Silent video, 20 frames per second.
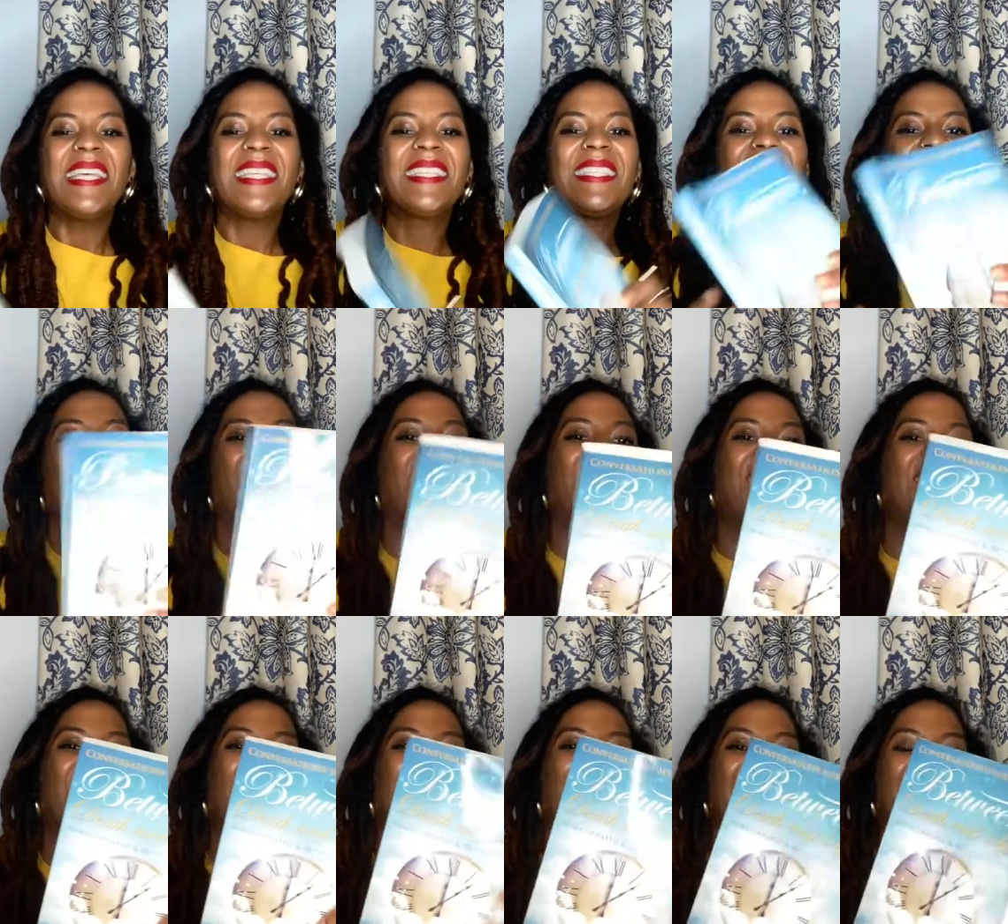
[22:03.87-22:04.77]
so
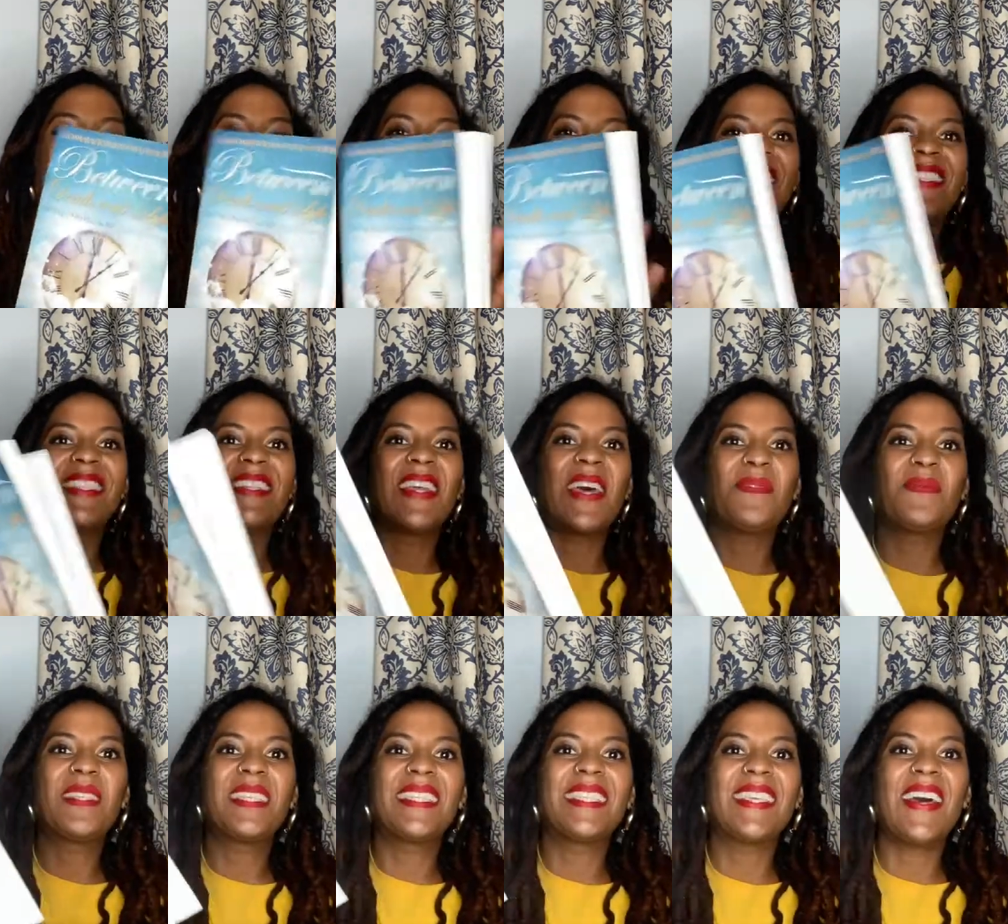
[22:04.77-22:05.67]
a little
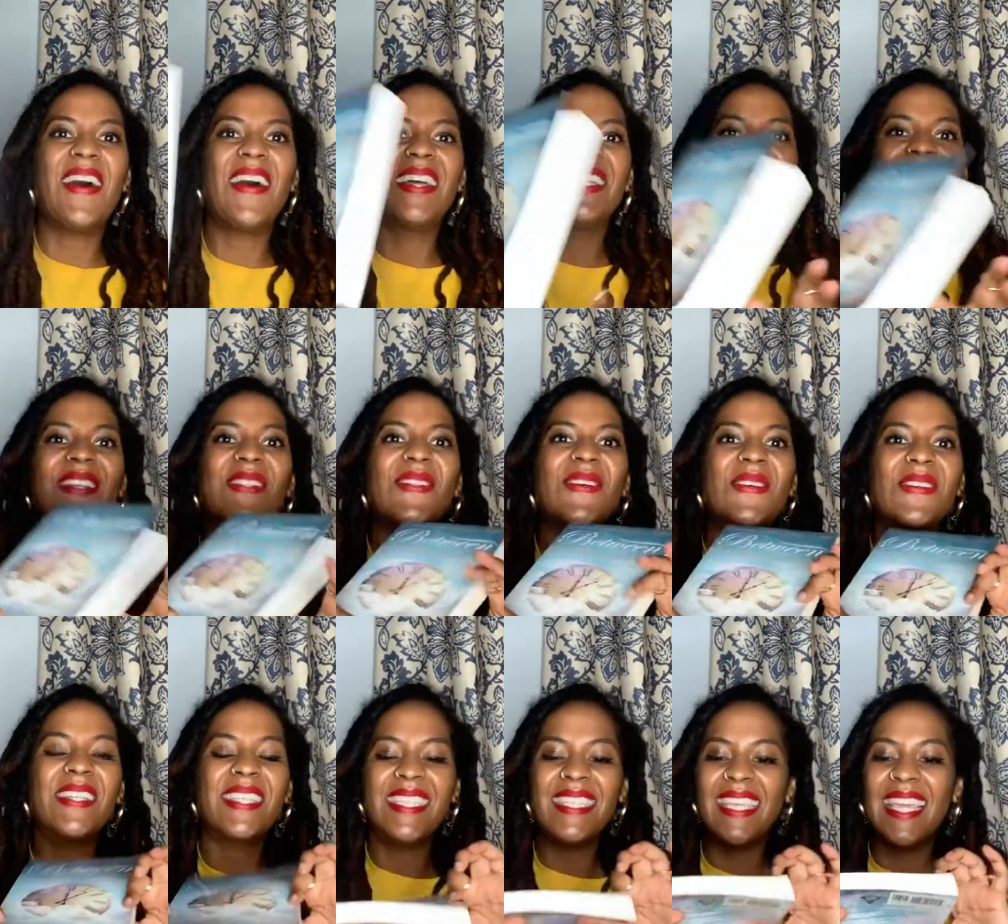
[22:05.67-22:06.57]
synopsis on
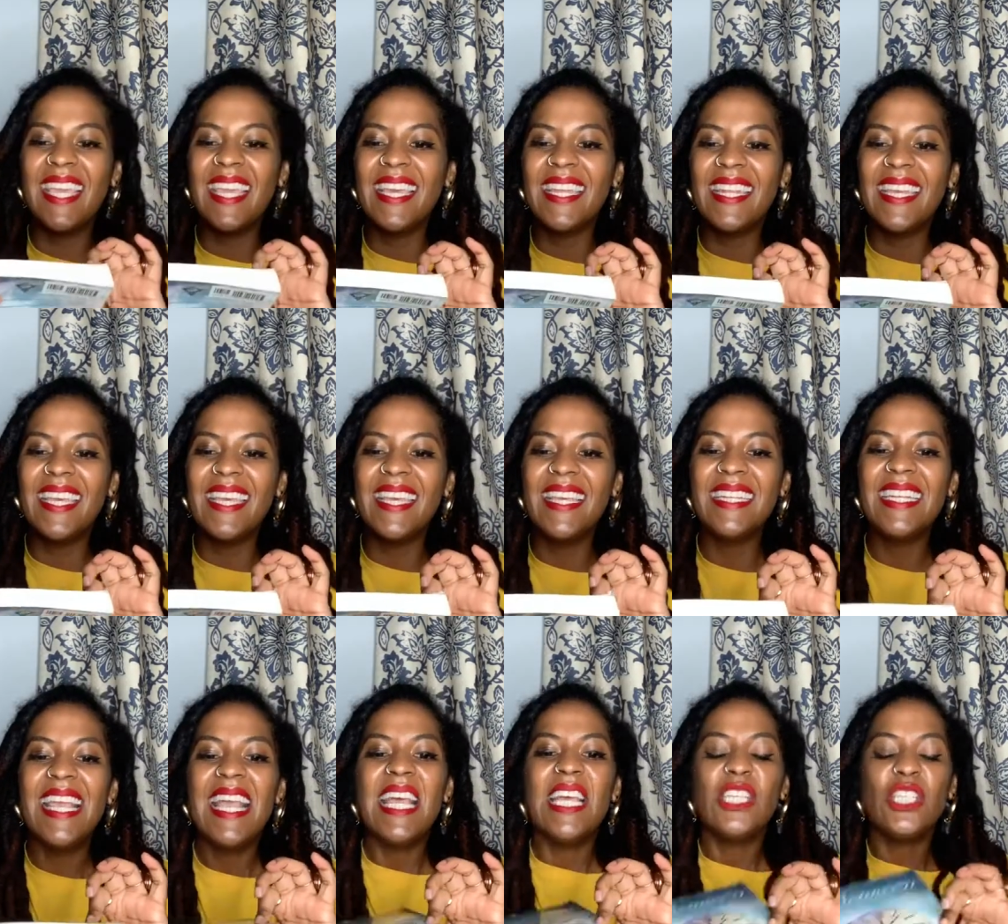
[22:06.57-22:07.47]
Dolores Cannon.
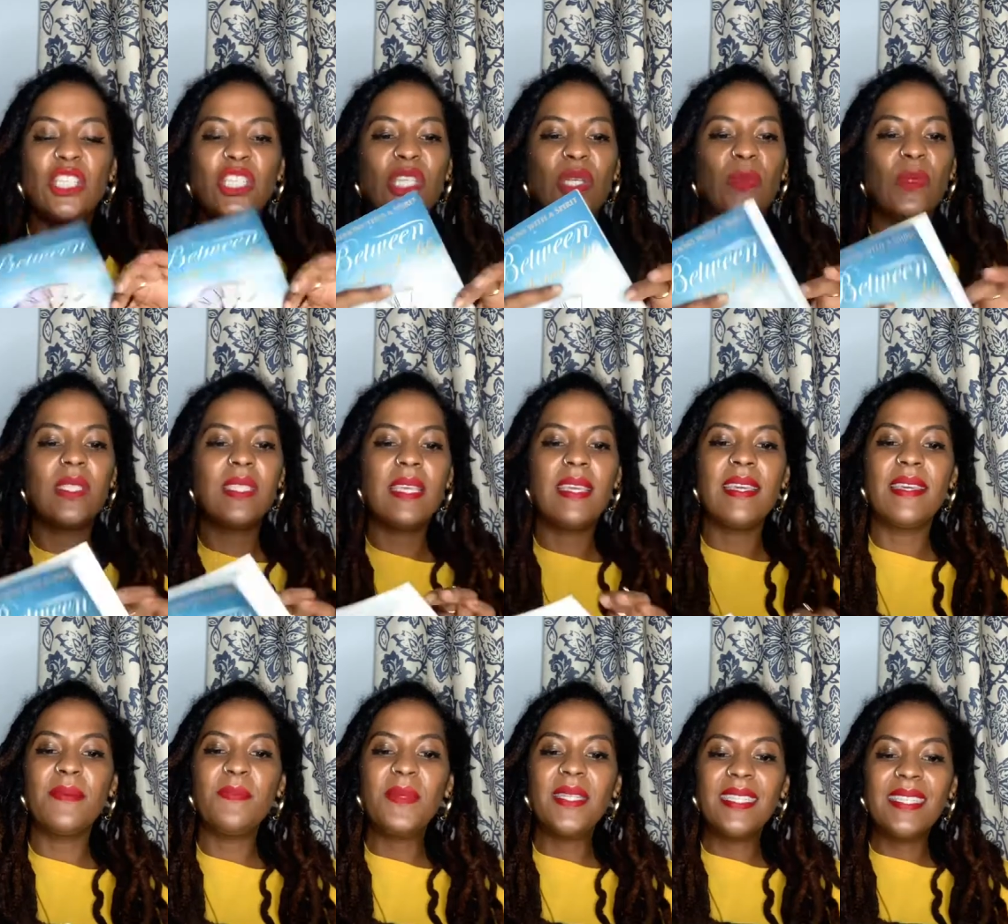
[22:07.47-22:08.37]
She was a
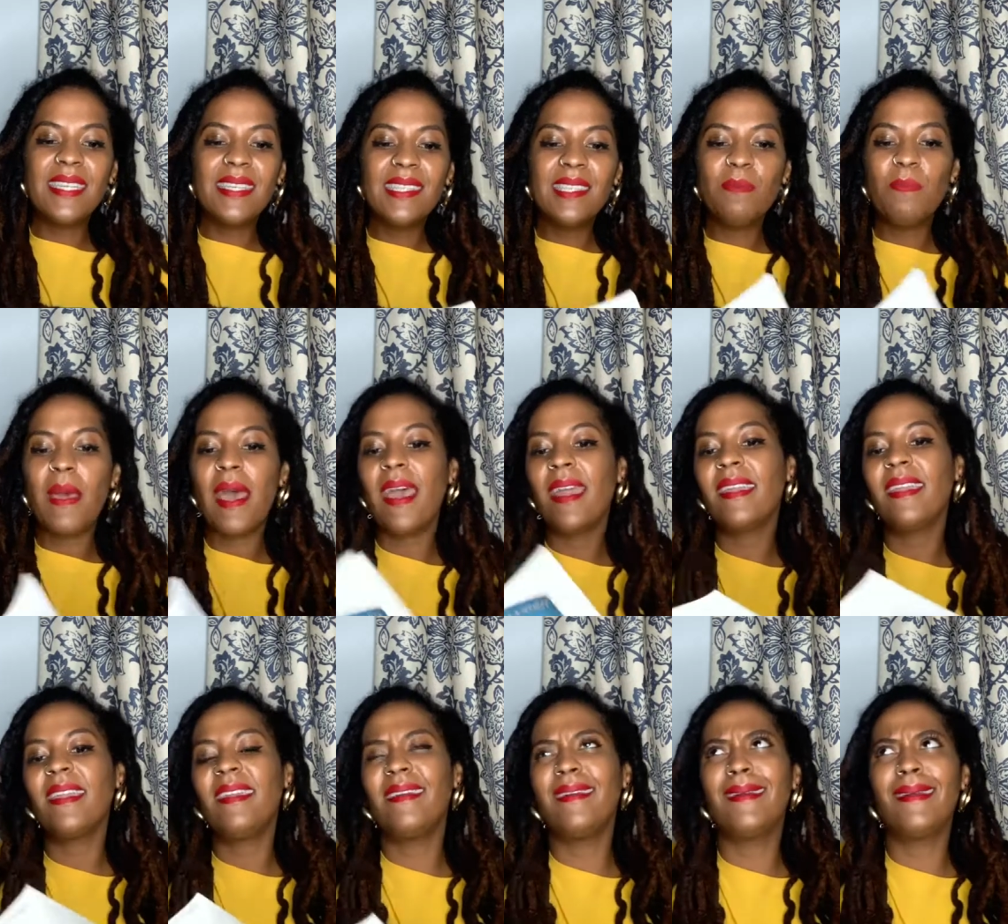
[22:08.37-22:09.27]
hypnotist back
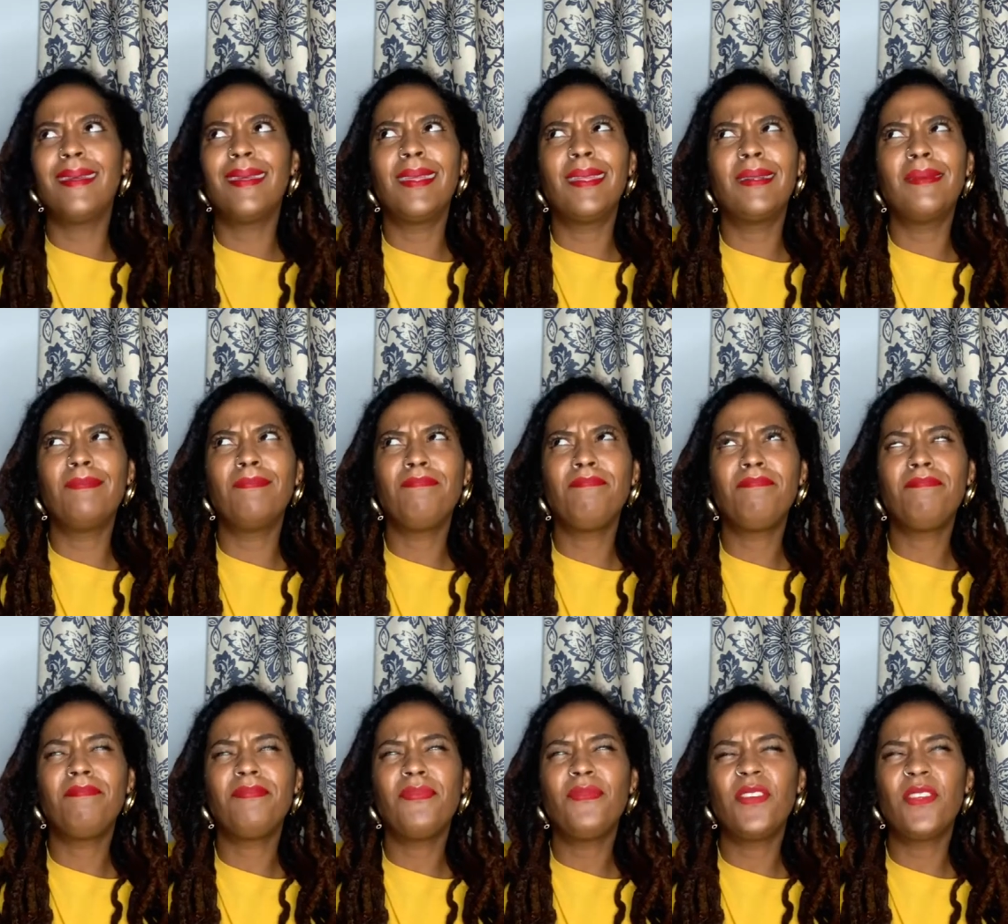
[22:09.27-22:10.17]
in
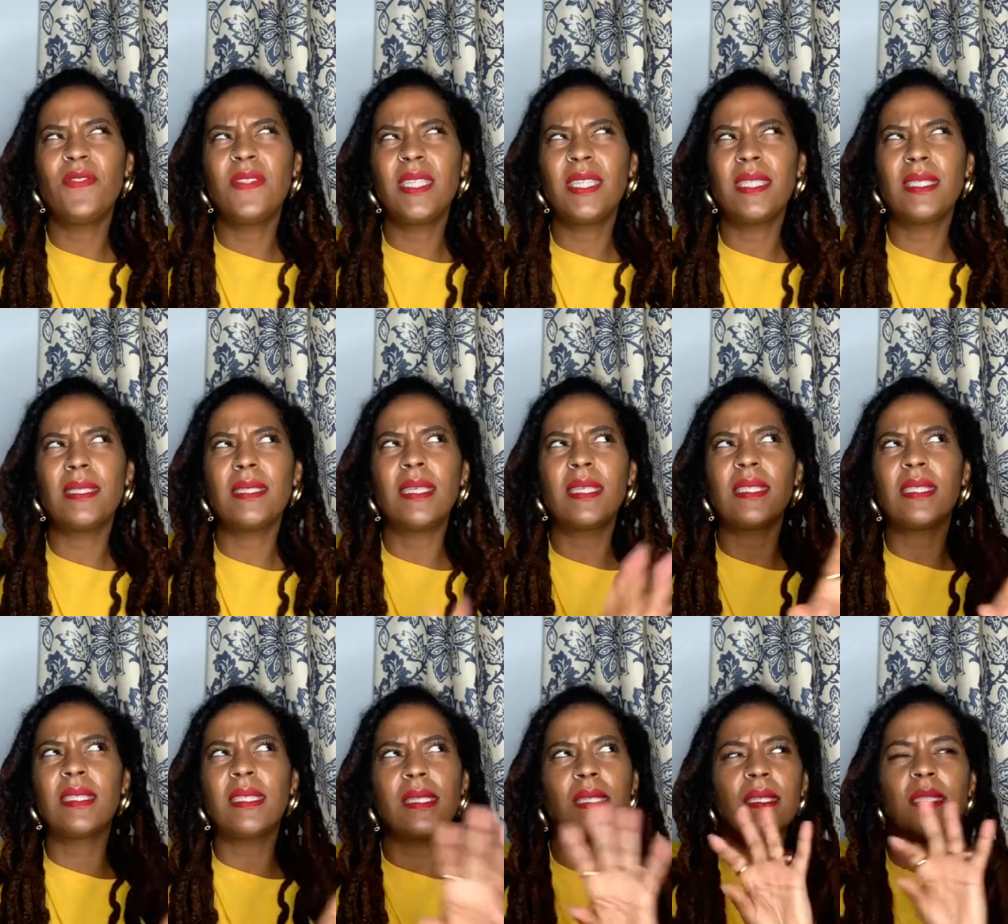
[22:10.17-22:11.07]
50s,
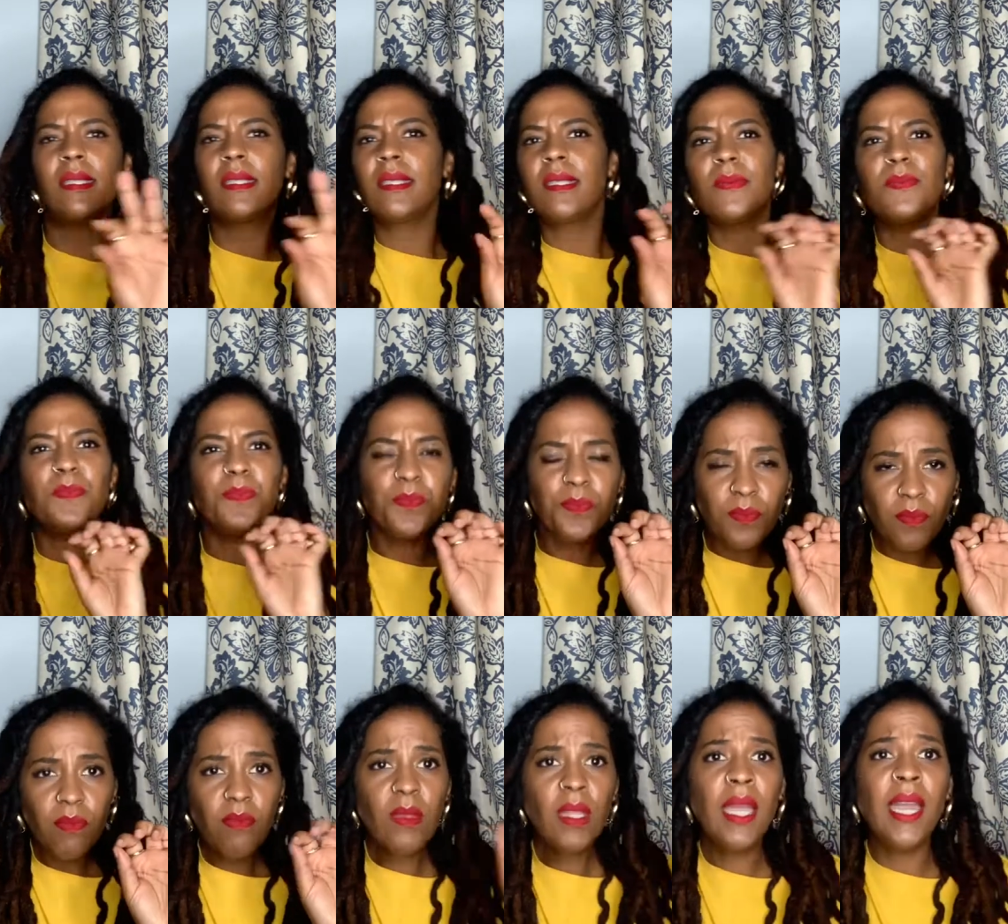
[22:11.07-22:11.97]
60s
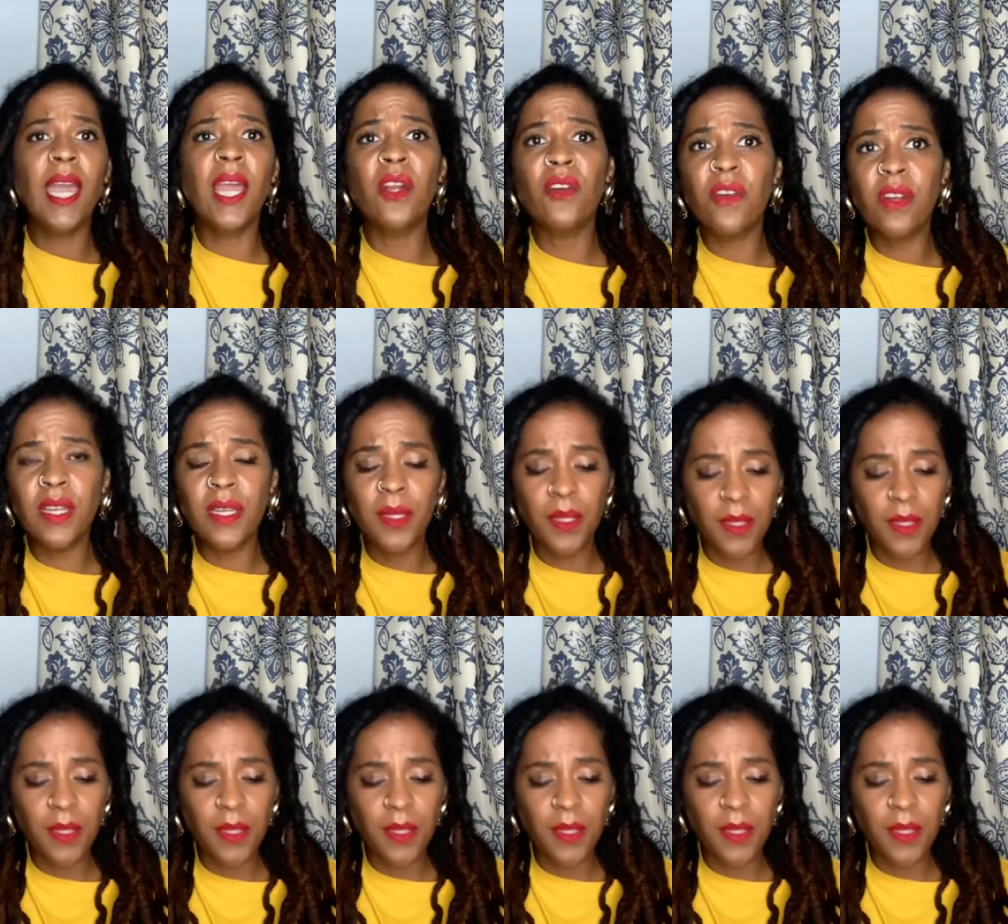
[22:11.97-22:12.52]
era,